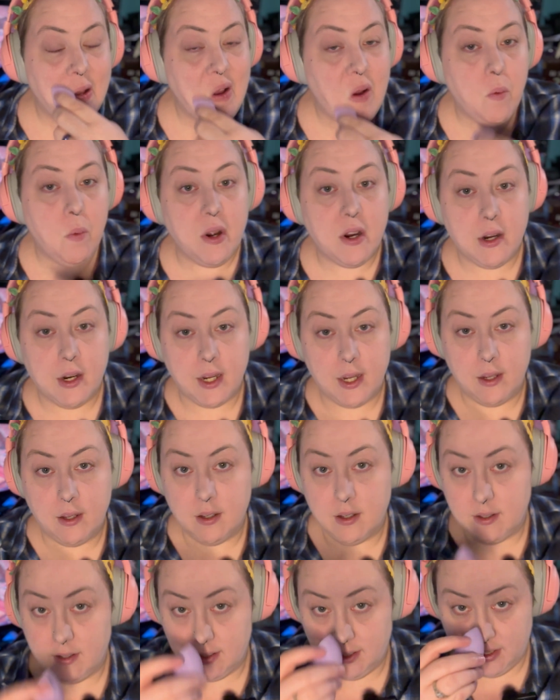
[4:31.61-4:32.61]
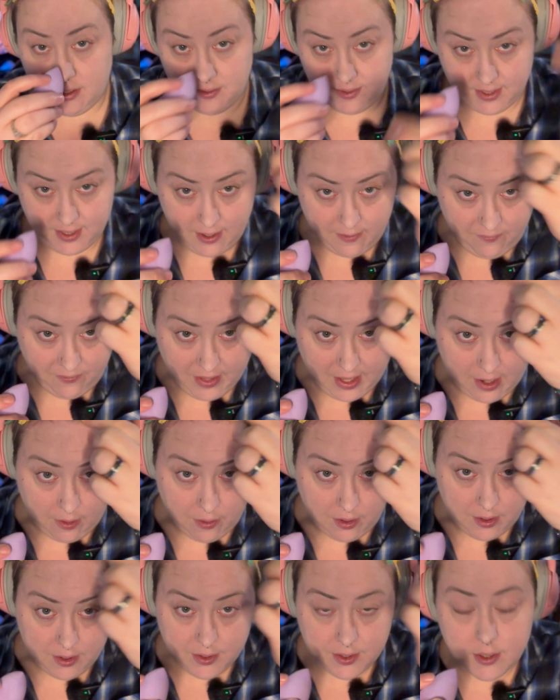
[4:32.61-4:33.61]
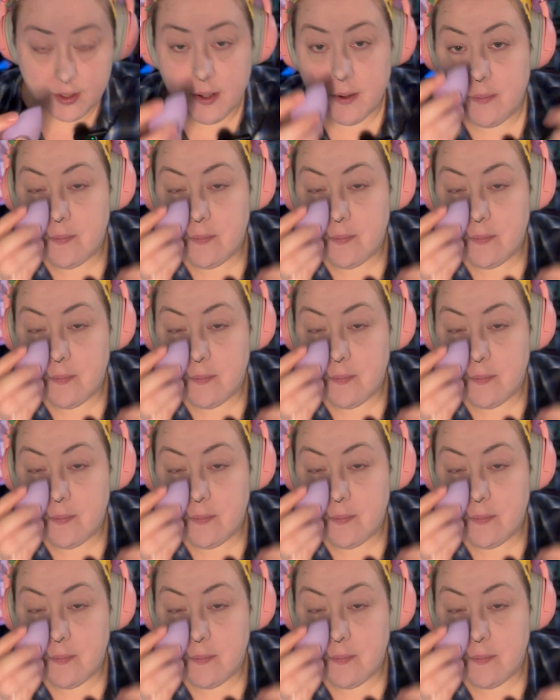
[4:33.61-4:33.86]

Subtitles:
wearing little sunflowers.